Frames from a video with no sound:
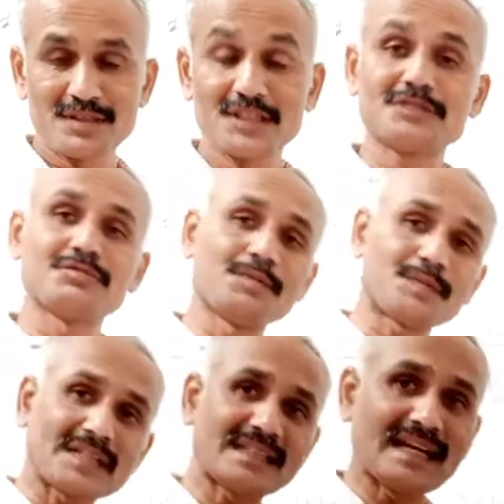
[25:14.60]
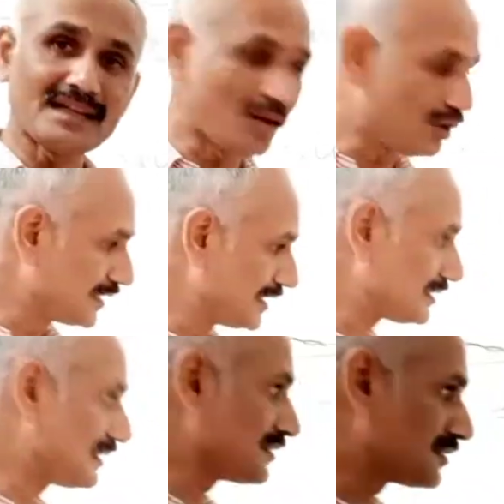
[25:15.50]
Swifter than all
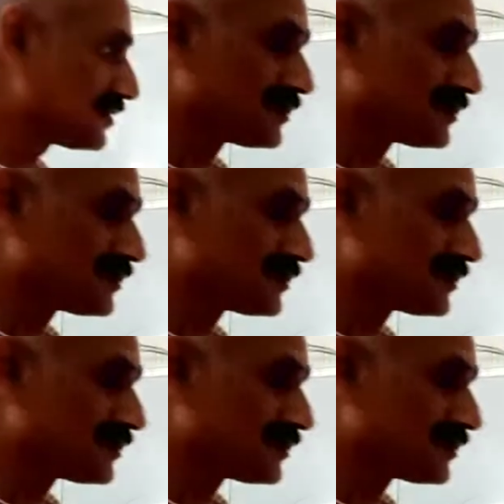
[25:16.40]
these things.